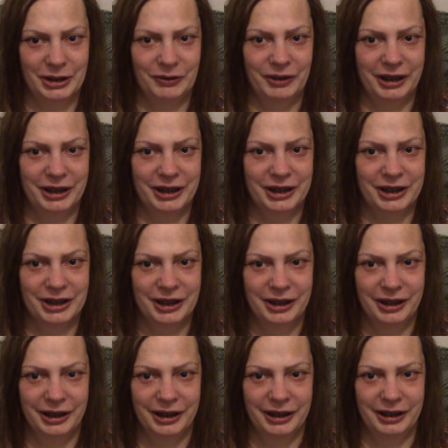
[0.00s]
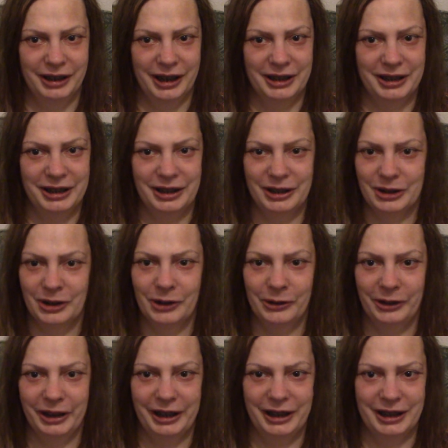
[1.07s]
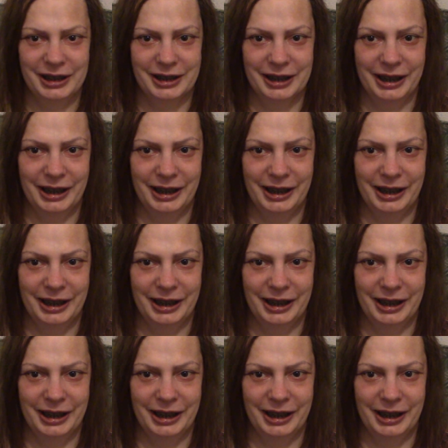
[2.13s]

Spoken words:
because Nadine Dorries